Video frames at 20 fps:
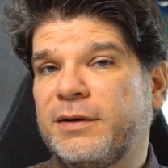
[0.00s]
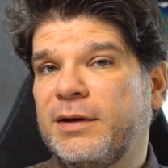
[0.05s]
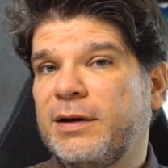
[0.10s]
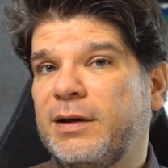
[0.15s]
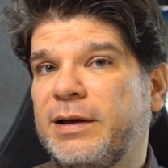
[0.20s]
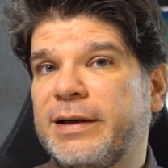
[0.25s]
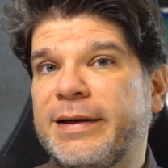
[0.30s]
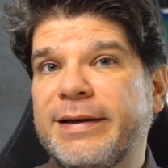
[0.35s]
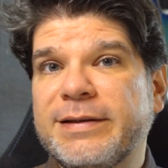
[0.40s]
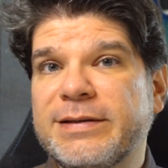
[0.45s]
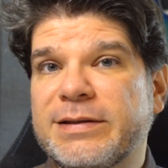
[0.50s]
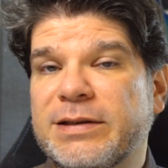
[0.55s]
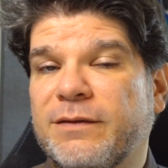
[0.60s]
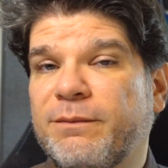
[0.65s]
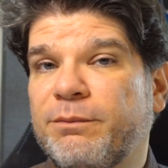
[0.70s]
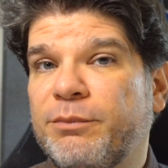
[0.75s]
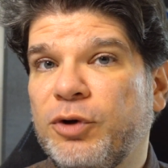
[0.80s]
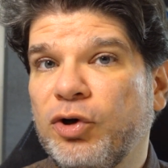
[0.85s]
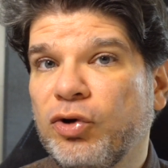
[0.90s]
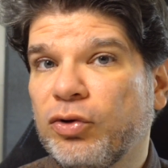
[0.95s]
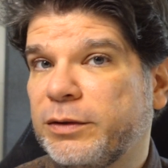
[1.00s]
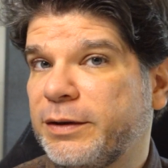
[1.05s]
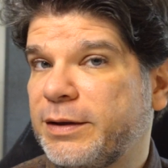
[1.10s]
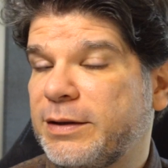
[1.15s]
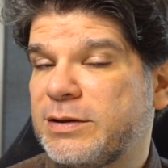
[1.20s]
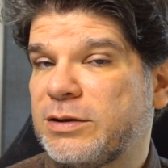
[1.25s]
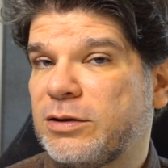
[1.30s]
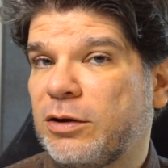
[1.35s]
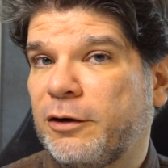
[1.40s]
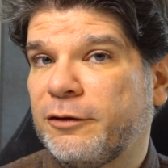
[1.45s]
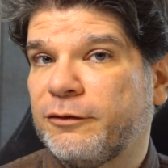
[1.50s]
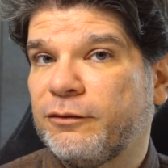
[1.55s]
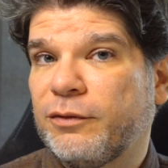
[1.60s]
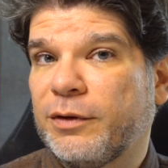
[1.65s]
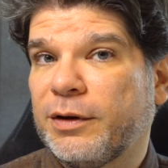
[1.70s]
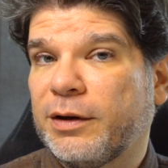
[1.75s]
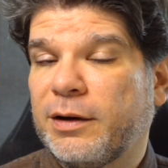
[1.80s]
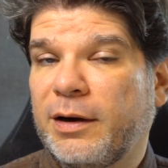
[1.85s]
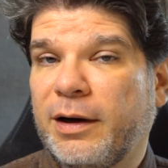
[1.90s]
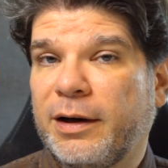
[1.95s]
thing is a purely
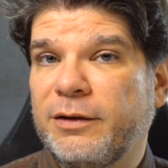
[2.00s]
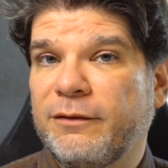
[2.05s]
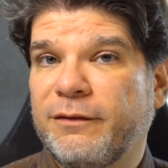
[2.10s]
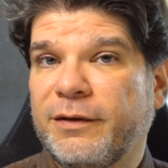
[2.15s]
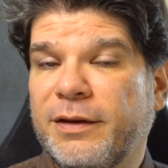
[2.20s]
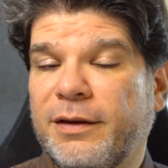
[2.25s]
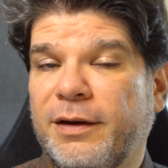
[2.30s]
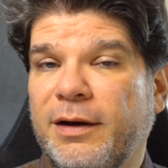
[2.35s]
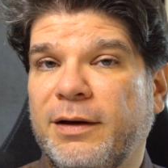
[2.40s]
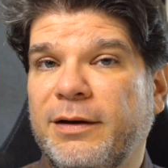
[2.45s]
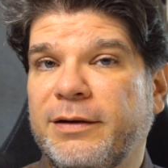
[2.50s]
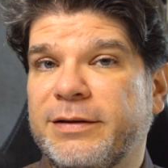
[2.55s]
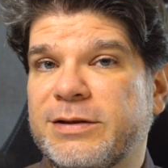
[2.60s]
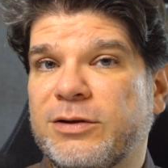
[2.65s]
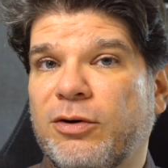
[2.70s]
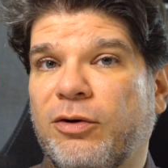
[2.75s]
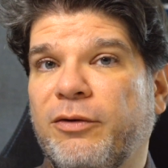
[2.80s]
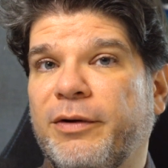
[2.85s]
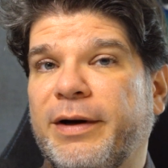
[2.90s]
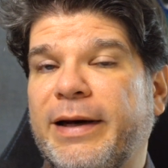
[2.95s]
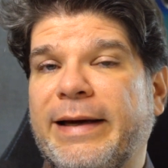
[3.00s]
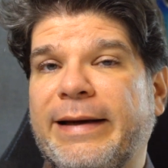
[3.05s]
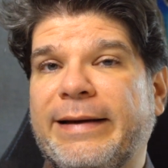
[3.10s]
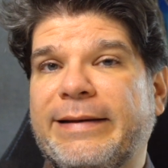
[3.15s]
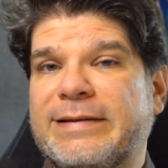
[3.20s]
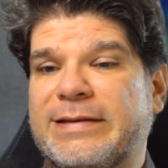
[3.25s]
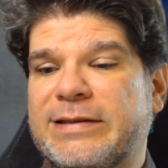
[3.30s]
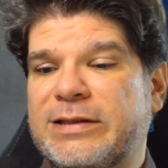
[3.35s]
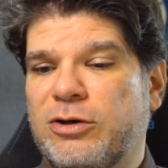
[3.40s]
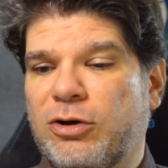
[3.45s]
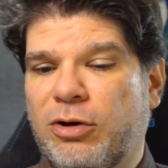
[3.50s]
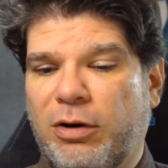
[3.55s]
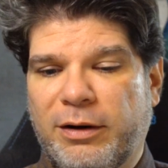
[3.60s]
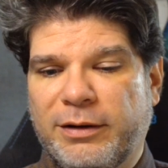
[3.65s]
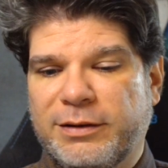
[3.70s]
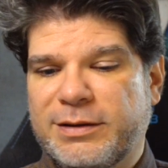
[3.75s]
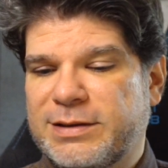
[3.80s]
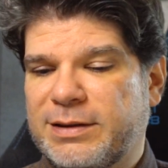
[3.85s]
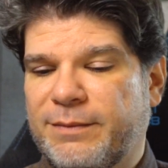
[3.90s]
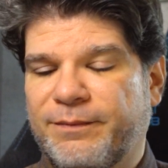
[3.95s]
software kind of a thing, so it's
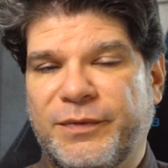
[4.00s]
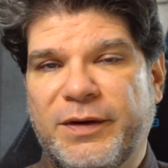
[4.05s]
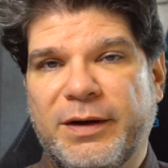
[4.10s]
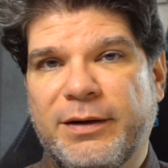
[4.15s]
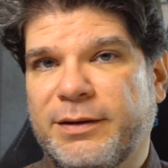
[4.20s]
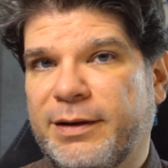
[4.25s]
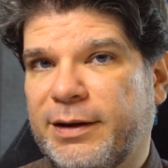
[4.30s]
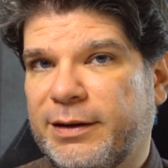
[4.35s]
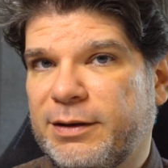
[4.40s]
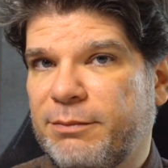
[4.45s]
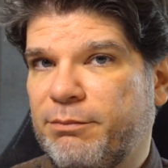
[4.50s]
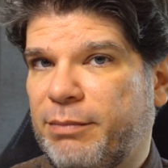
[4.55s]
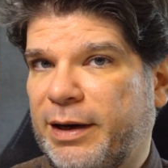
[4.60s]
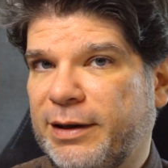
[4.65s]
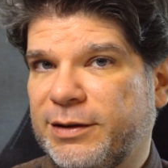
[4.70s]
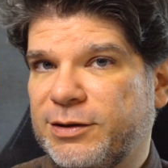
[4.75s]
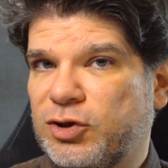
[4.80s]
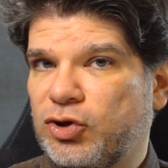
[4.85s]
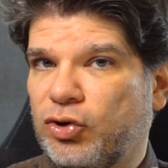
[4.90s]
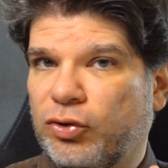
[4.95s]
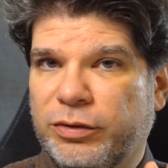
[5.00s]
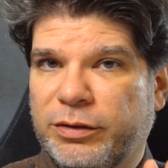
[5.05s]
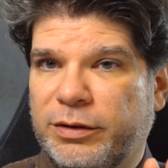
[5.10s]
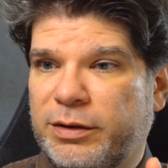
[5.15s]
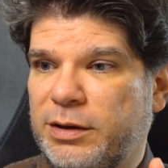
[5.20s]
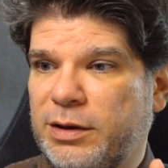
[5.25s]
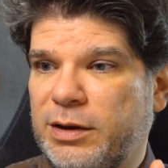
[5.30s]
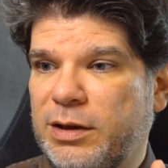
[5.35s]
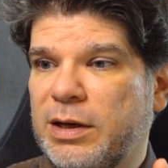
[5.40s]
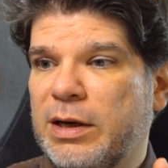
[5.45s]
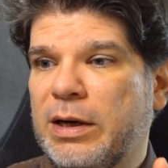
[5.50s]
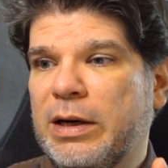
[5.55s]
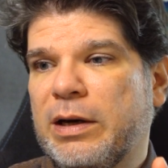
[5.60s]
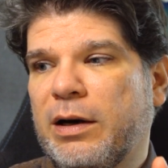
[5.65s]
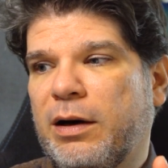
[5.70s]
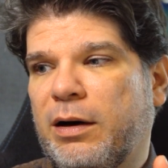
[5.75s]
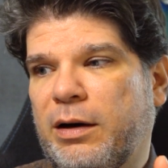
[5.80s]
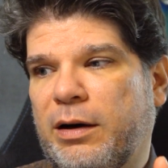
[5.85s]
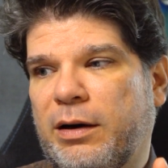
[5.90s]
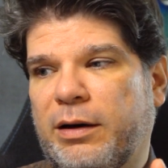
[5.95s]
not something that depends on the
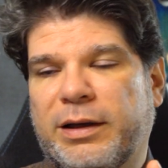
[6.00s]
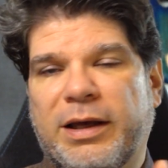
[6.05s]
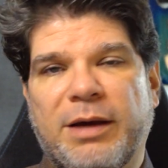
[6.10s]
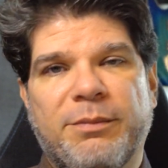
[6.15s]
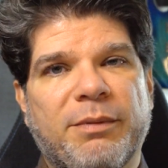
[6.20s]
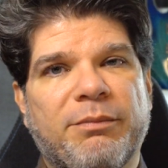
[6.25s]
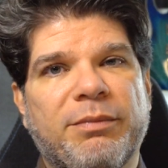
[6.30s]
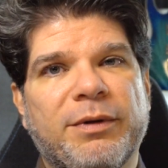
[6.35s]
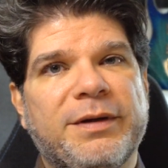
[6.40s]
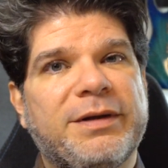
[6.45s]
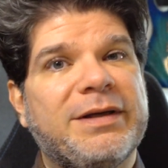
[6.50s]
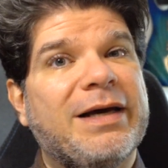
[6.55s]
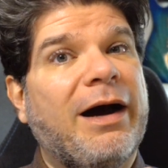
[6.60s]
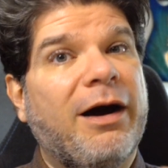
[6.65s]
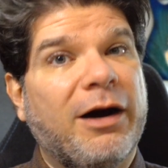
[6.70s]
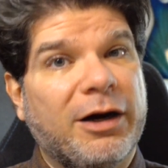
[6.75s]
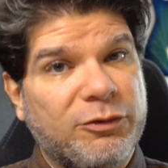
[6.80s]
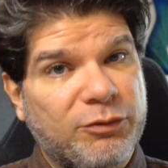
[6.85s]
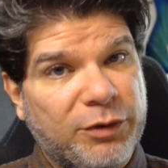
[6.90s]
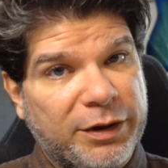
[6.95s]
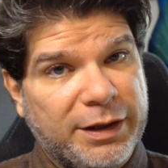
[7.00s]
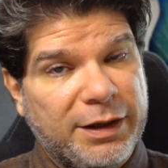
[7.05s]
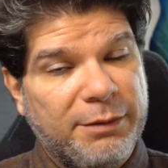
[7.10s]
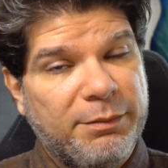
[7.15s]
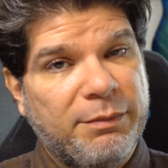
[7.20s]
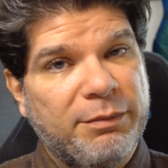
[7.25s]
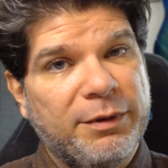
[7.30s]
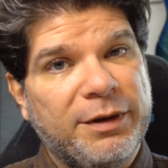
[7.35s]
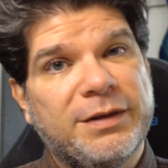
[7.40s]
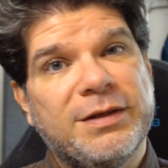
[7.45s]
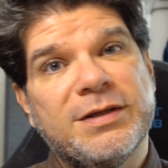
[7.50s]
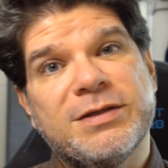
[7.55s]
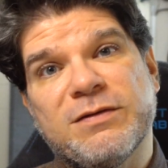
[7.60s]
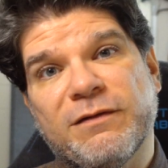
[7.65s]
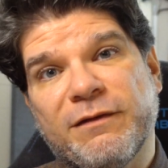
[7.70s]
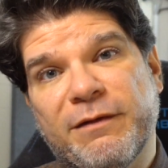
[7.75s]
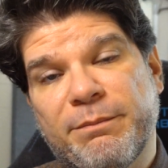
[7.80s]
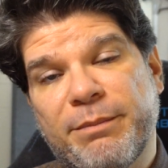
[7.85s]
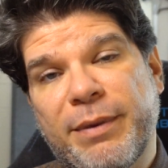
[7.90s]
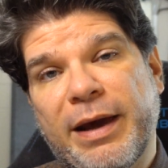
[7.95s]
hardware capabilities
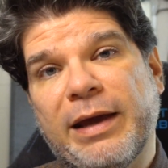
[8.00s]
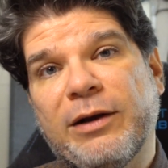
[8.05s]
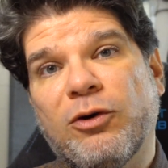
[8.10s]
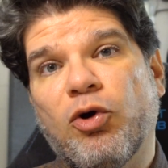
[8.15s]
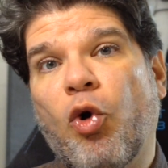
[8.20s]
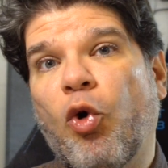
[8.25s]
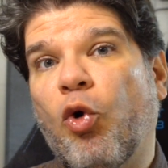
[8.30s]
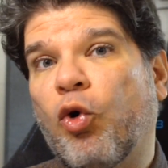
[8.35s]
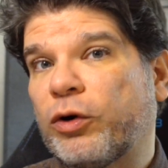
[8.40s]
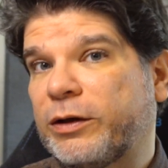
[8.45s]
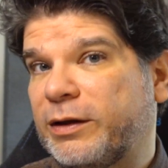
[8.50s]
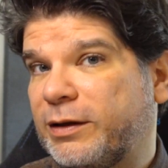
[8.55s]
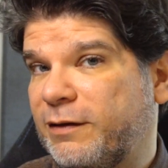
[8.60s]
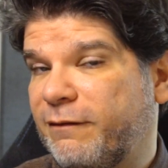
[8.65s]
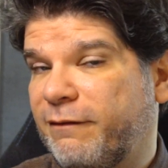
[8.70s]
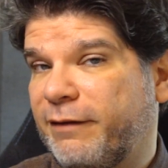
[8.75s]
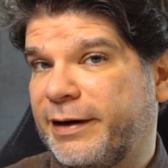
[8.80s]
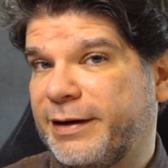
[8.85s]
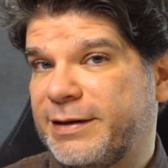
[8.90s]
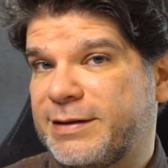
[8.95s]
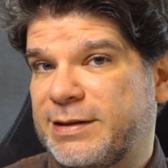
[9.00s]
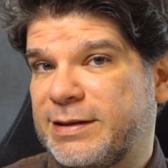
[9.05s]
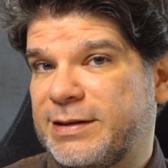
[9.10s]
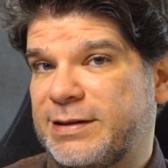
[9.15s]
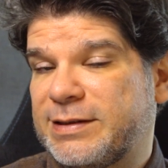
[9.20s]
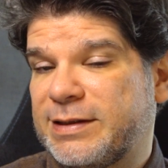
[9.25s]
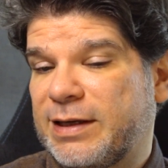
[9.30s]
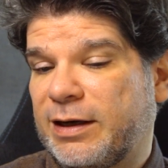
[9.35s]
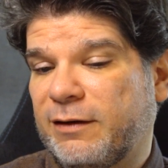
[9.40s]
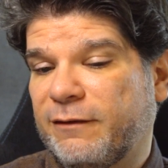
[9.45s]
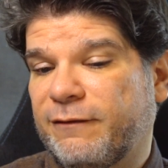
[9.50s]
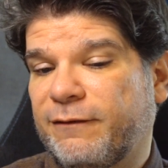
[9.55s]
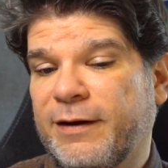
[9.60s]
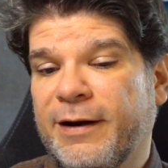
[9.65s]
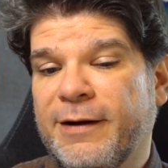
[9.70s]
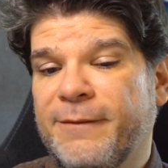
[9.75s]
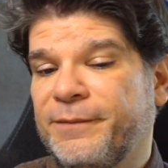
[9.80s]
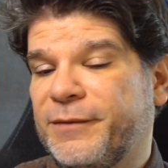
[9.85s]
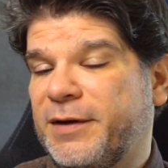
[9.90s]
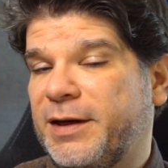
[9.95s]
of a pen or the device itself.
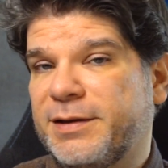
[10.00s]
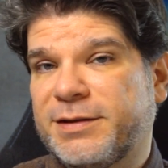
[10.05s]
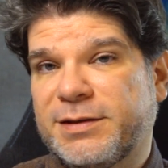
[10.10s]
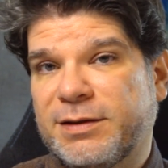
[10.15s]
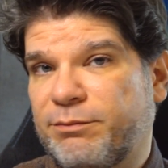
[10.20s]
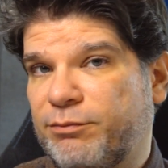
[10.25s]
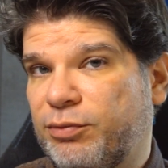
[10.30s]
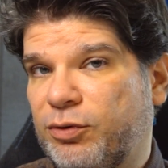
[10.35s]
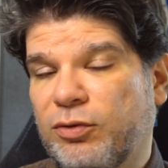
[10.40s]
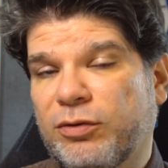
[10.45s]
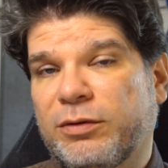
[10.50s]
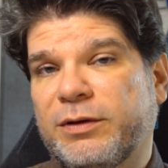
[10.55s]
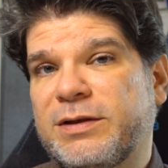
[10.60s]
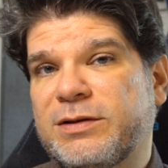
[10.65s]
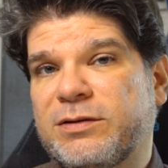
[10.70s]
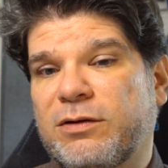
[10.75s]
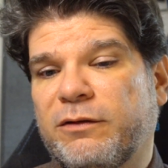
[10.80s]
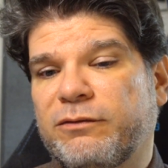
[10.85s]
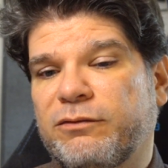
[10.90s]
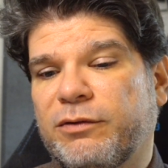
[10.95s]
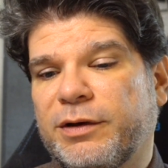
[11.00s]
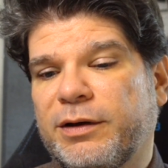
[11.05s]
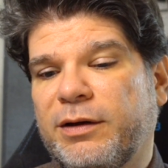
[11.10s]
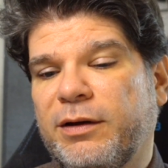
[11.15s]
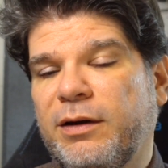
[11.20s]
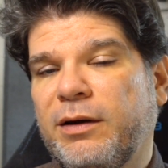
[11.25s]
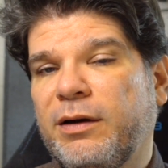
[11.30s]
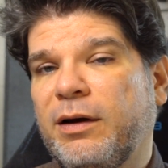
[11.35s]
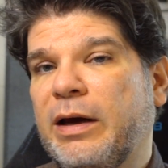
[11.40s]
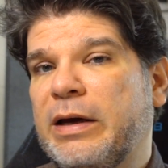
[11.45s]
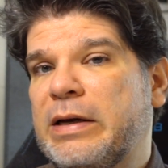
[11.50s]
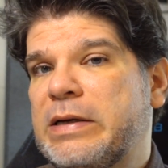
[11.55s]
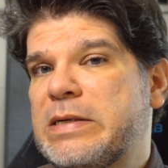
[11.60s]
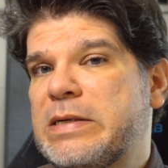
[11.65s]
It's a purely software thing.